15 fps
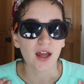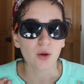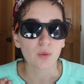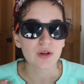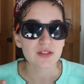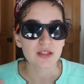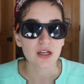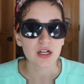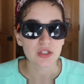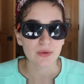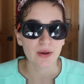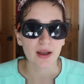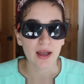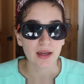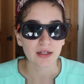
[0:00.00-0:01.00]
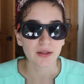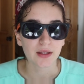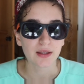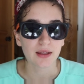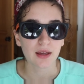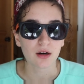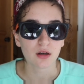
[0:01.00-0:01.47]
I was there, so I had to,
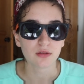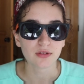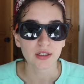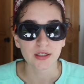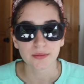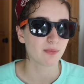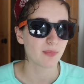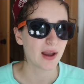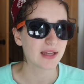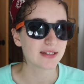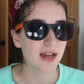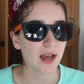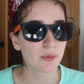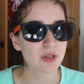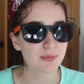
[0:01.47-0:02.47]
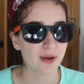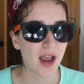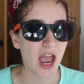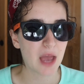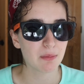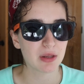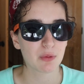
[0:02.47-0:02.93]
like, get over it. My dad was
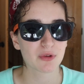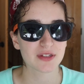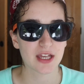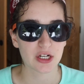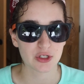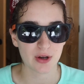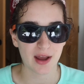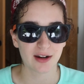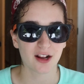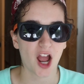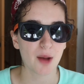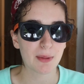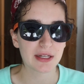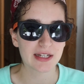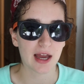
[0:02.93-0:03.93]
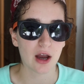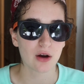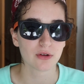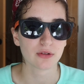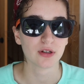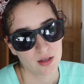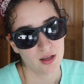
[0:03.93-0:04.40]
behind me and was, like, trying to calm me
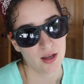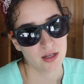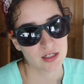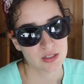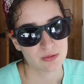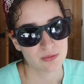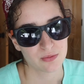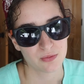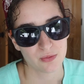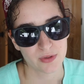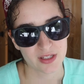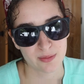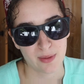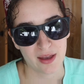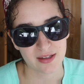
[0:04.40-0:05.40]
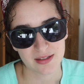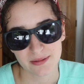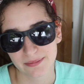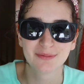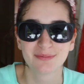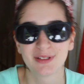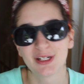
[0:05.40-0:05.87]
down. I just was a mess.
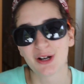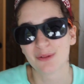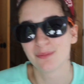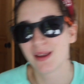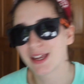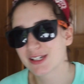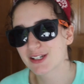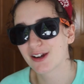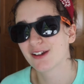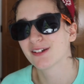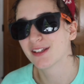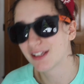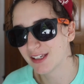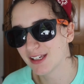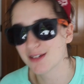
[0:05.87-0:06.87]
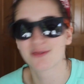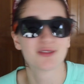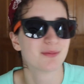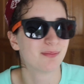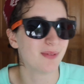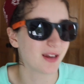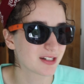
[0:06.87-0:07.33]
You know, make a turn,
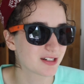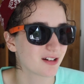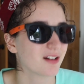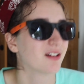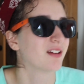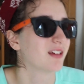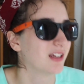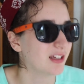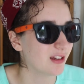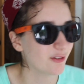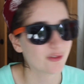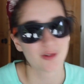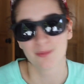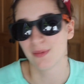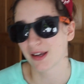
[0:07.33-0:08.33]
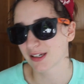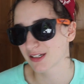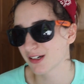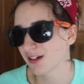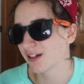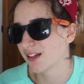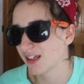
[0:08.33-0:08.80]
heave, turn, heave, make a
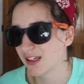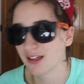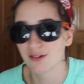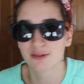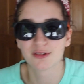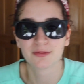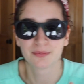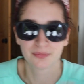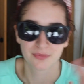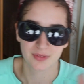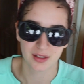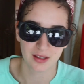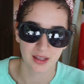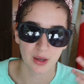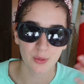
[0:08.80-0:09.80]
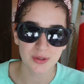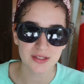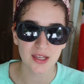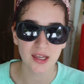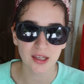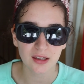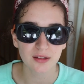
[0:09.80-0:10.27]
turn, heave. It was,
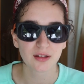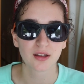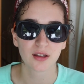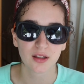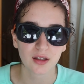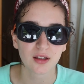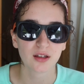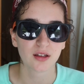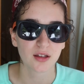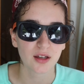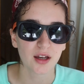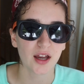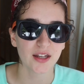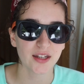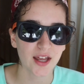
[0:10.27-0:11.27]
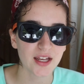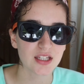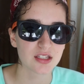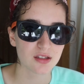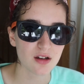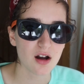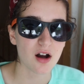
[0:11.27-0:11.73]
like, a
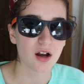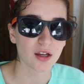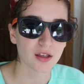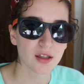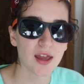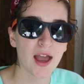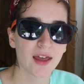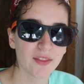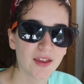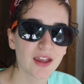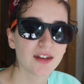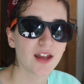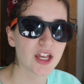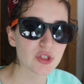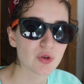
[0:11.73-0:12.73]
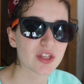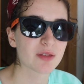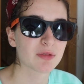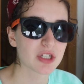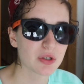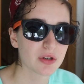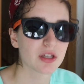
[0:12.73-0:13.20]
nice song. It had, like, a nice
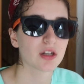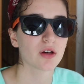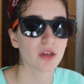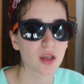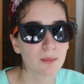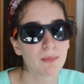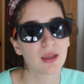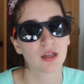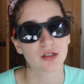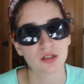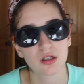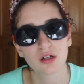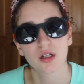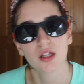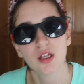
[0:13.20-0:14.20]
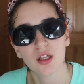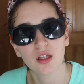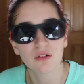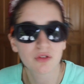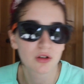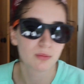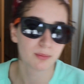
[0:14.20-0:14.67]
rhythm to it, you know, like, make a turn,
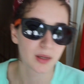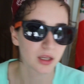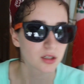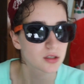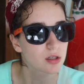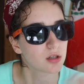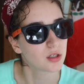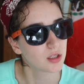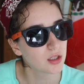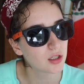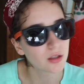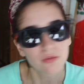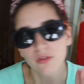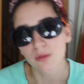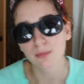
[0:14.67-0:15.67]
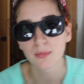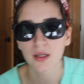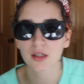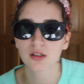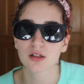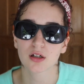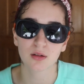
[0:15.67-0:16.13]
heave, make a turn, heave,
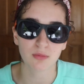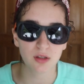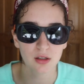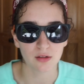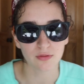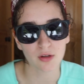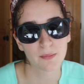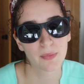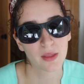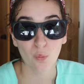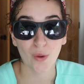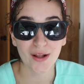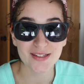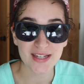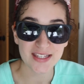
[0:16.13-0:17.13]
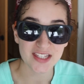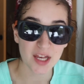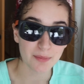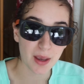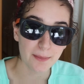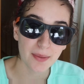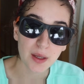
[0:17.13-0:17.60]
make a turn, heave. Once I
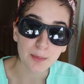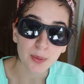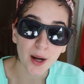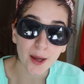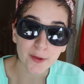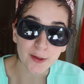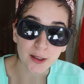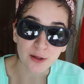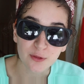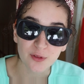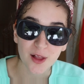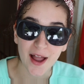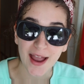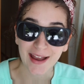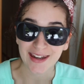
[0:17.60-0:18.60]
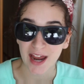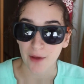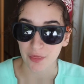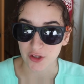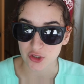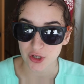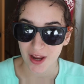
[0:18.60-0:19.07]
saw my big brother flying
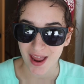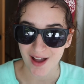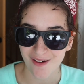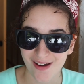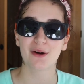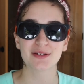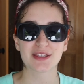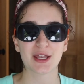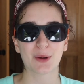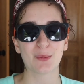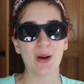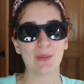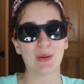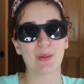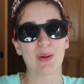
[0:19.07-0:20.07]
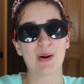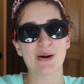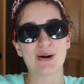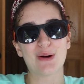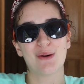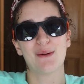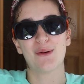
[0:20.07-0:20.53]
down the trail, I was like,
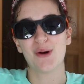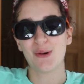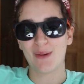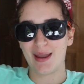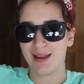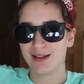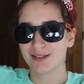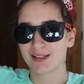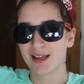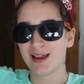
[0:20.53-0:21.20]
wait.